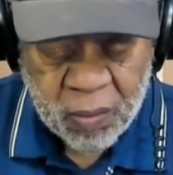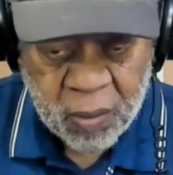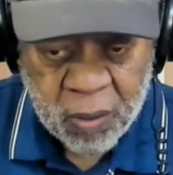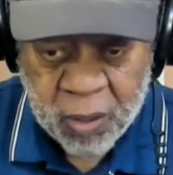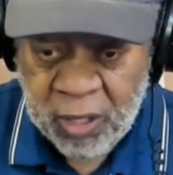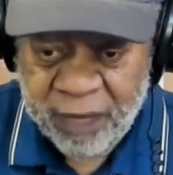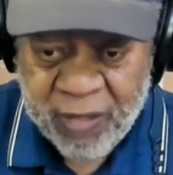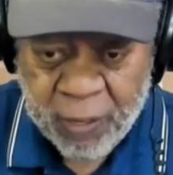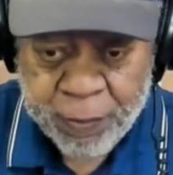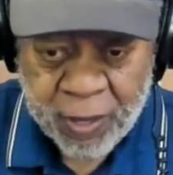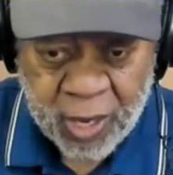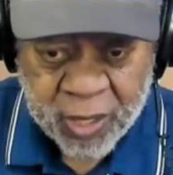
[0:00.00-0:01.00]
going to leave
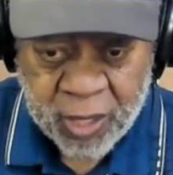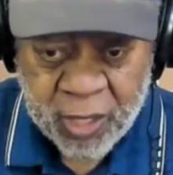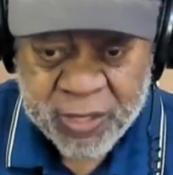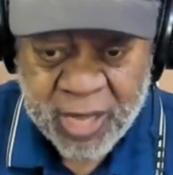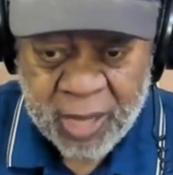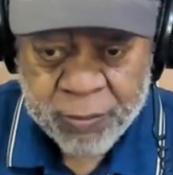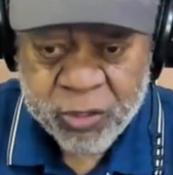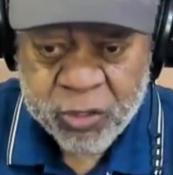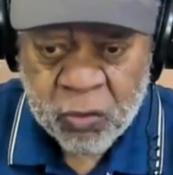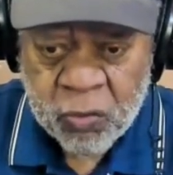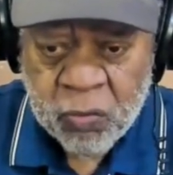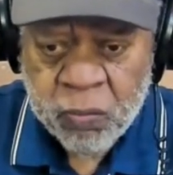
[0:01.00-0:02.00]
that party anytime
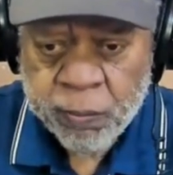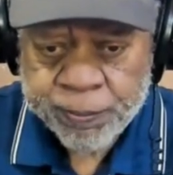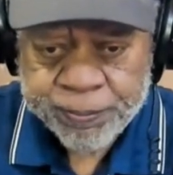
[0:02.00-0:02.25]
soon.